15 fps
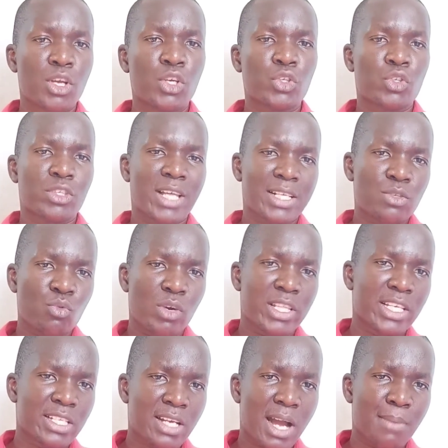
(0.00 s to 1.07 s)
So that when
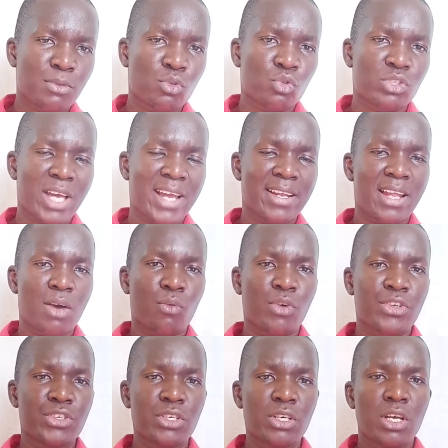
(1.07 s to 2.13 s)
it comes to sign
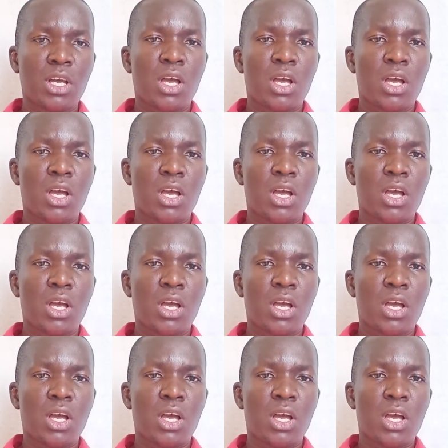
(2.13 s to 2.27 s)
language,